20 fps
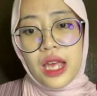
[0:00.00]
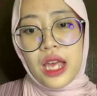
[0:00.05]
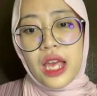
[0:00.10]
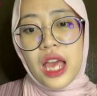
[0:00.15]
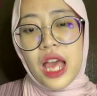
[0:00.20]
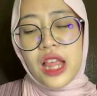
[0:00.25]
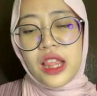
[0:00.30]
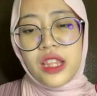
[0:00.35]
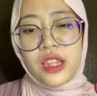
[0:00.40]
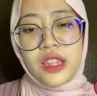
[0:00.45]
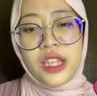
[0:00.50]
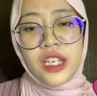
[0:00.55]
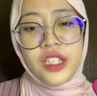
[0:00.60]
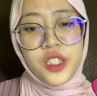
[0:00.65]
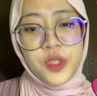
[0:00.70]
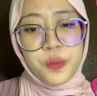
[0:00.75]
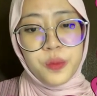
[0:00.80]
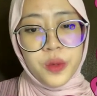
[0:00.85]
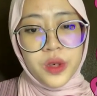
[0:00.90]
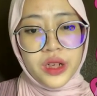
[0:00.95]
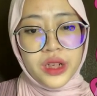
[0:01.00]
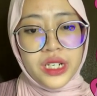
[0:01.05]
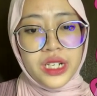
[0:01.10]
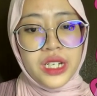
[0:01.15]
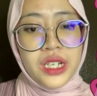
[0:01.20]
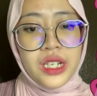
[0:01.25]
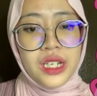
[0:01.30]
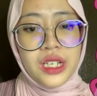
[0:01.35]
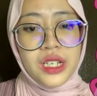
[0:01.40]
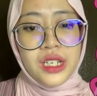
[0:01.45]
At the dance
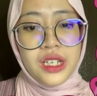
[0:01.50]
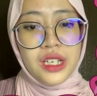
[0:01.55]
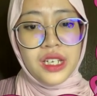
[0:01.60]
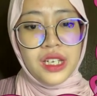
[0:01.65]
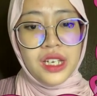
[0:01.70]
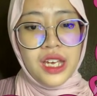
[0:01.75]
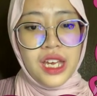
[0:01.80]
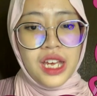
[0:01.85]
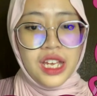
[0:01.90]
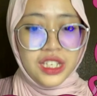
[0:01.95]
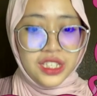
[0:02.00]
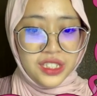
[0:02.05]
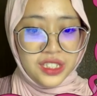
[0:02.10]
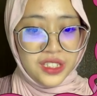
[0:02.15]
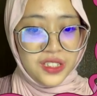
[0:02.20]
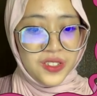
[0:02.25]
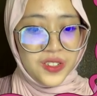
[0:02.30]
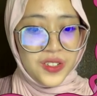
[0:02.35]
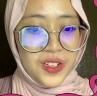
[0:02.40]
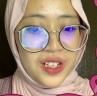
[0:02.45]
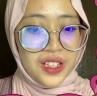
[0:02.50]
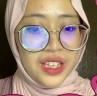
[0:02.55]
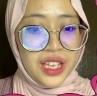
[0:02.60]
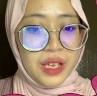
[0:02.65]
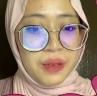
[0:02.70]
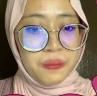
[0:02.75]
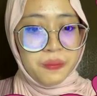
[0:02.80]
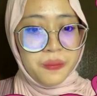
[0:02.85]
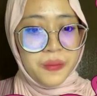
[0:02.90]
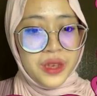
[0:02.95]
party, Cinderella
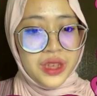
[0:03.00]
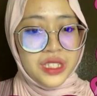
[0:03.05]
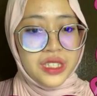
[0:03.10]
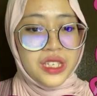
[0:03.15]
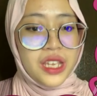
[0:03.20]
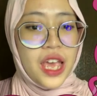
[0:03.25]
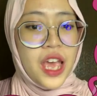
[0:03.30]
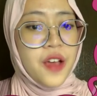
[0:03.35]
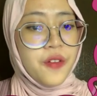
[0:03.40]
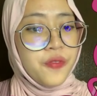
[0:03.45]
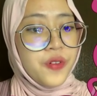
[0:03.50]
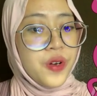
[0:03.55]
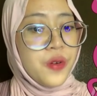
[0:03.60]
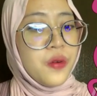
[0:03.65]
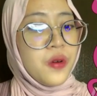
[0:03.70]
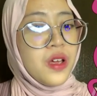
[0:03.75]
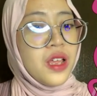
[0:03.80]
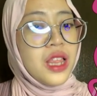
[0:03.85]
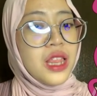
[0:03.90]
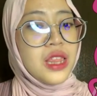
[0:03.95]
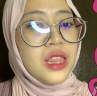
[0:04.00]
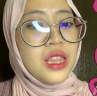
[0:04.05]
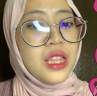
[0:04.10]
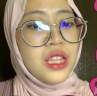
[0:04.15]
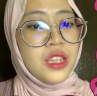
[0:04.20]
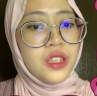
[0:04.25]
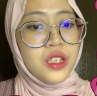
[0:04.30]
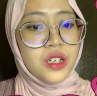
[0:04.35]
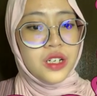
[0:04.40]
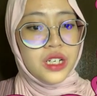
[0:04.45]
amazed everyone
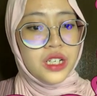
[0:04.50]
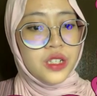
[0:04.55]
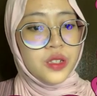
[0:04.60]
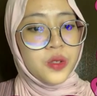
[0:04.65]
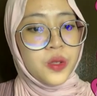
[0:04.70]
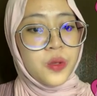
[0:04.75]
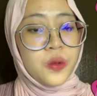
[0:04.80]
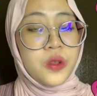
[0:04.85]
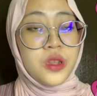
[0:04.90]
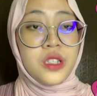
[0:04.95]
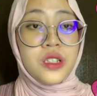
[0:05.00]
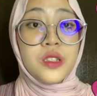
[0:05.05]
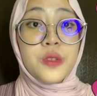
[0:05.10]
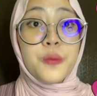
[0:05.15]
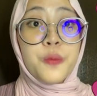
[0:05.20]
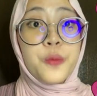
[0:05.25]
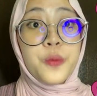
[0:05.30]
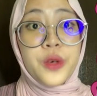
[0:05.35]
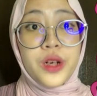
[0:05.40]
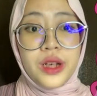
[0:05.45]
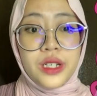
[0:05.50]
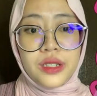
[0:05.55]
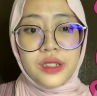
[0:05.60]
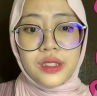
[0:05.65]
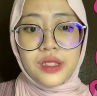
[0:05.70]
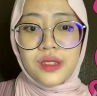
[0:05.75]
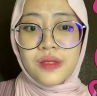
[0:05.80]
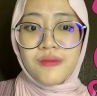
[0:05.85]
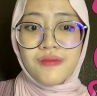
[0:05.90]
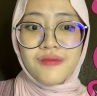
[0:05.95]
there, including the
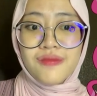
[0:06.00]
prince.